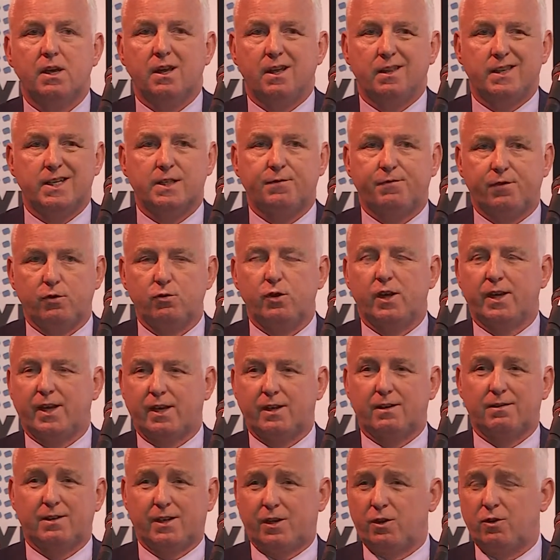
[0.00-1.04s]
This flew
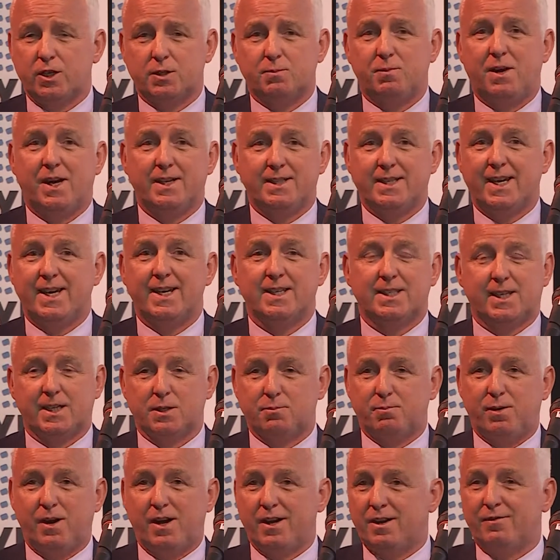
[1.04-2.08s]
across my desk as
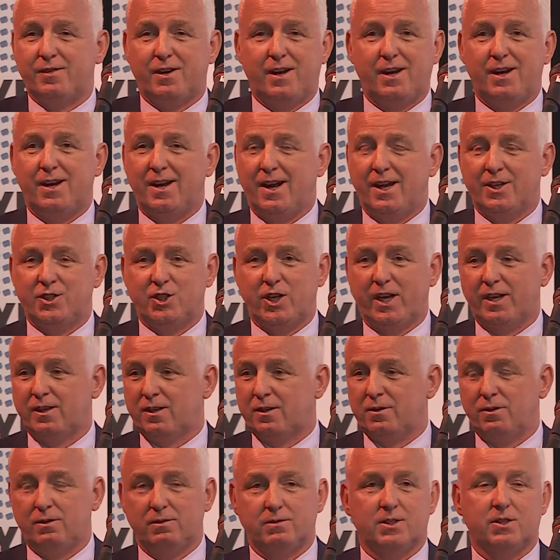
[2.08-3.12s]
part of a
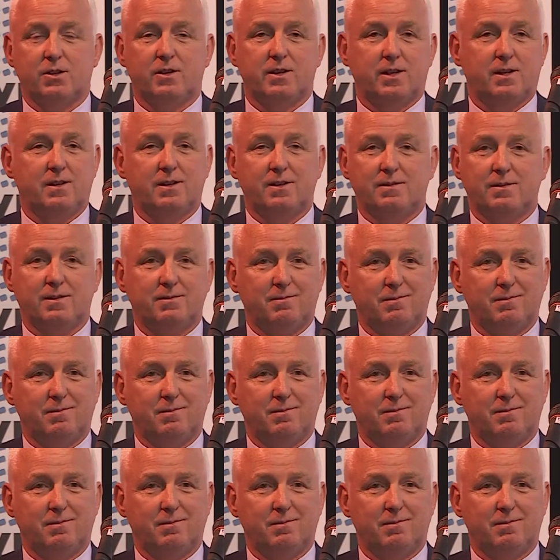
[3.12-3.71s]
general sort of